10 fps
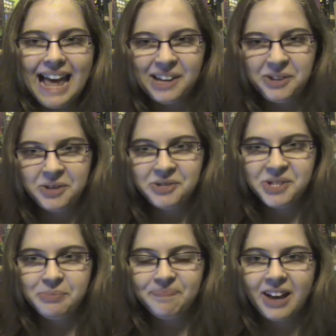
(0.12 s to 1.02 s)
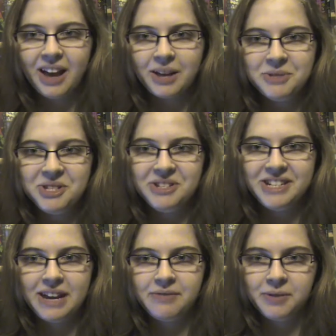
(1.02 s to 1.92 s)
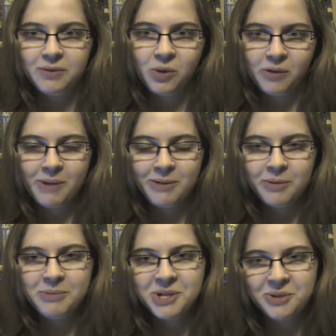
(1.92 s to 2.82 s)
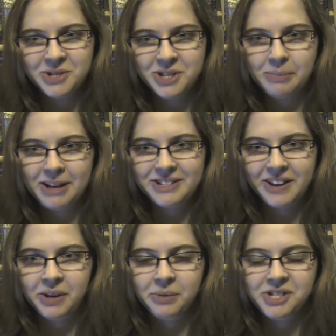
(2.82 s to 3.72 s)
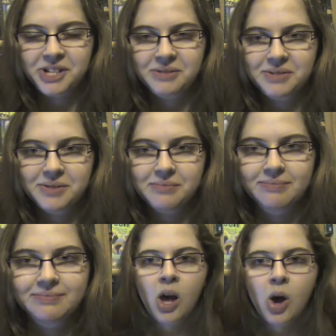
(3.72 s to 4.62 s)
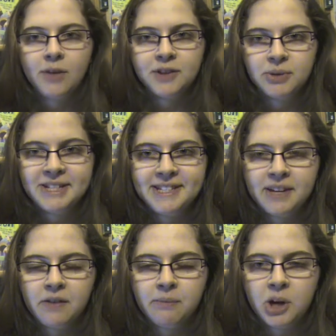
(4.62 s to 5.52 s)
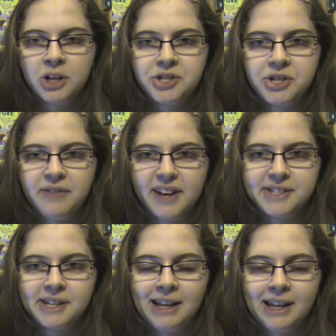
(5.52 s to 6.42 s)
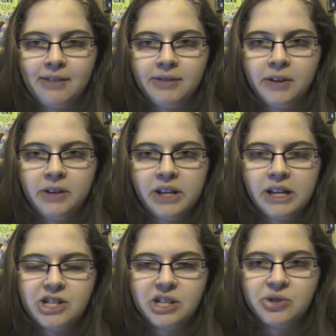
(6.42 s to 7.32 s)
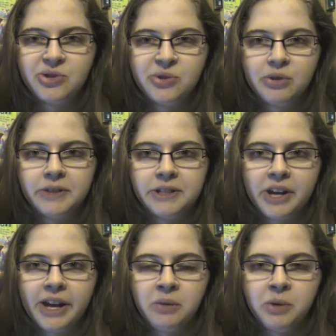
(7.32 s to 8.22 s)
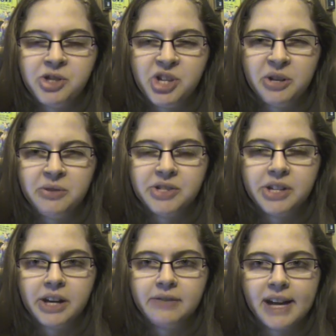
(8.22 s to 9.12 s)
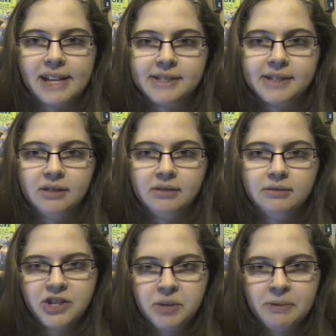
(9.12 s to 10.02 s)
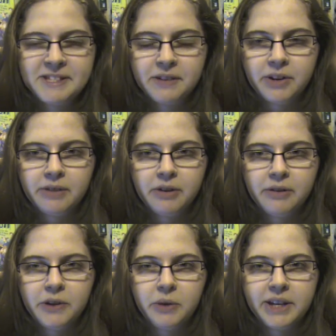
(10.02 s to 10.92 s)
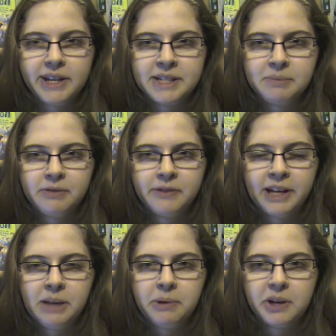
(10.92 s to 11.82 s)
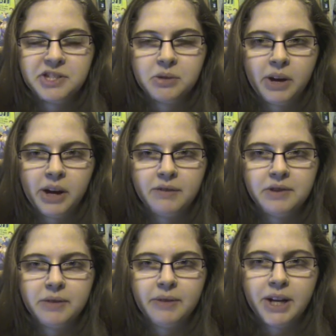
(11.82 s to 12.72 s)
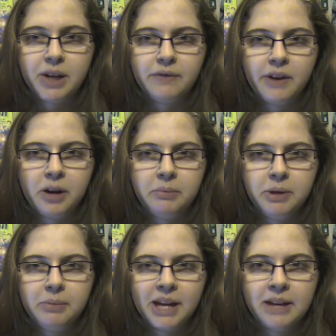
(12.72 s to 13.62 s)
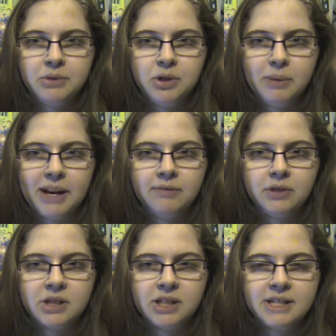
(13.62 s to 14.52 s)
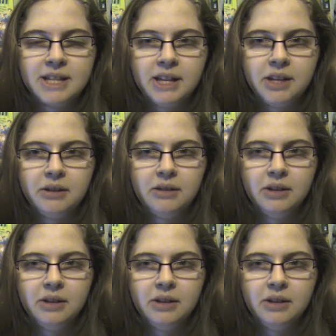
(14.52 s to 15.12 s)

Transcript: Hello YouTube, I come to you today from the floor of my room to talk to you about Diana Wynne Jones. On the twenty-sixth of March two thousand eleven, children's author Diana Wynne Jones died of cancer. She'd been suffering for a few years but finally passed away after the radiotherapy became too painful to continue.